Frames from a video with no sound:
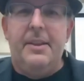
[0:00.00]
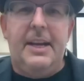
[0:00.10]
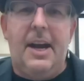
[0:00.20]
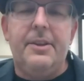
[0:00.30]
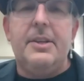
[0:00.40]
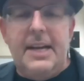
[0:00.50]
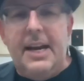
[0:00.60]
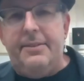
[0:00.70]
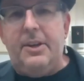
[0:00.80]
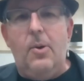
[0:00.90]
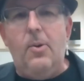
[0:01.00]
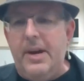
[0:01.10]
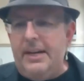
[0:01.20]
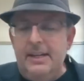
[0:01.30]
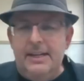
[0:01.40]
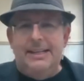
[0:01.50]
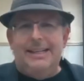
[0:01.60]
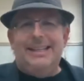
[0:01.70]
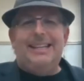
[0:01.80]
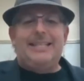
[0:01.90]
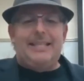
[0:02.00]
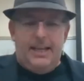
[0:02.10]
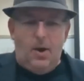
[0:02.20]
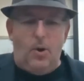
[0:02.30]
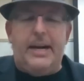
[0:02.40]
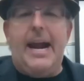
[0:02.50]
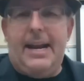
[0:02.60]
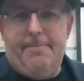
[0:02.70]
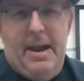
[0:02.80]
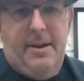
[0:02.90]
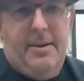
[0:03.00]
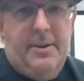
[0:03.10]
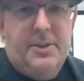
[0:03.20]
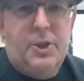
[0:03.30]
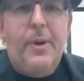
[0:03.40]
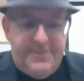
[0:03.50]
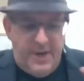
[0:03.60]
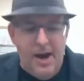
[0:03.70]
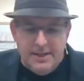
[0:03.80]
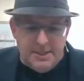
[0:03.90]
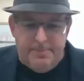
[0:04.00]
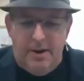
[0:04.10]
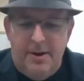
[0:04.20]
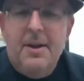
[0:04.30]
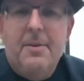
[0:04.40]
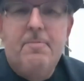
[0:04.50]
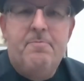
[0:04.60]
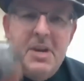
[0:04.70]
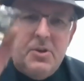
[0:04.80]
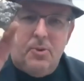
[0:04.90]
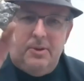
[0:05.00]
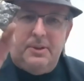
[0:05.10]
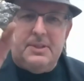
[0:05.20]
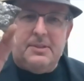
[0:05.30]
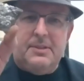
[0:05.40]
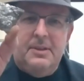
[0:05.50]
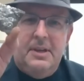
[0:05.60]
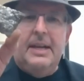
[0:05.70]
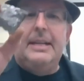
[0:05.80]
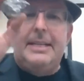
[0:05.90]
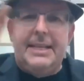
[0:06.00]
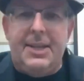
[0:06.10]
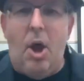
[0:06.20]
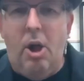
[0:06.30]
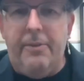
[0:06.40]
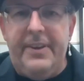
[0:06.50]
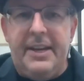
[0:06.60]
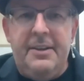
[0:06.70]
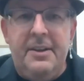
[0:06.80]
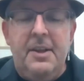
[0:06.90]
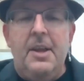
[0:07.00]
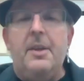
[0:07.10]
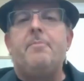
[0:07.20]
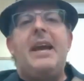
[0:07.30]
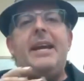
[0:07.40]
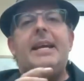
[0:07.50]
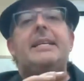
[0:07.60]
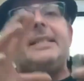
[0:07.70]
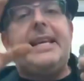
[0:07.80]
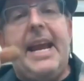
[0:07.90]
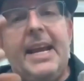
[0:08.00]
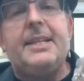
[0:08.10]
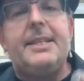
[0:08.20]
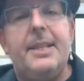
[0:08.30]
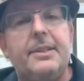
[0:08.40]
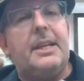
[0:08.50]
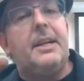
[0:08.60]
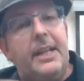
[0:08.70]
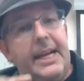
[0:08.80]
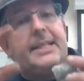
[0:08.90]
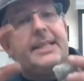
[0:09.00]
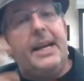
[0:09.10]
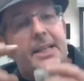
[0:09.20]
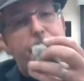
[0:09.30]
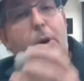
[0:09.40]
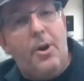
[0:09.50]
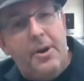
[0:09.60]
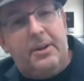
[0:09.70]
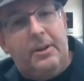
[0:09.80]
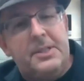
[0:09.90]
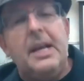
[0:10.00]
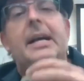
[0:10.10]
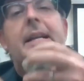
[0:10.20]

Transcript: The other side of the coin is organic matter. So we've talked about minerals dissolving, making sand, silt, and clay sized particles,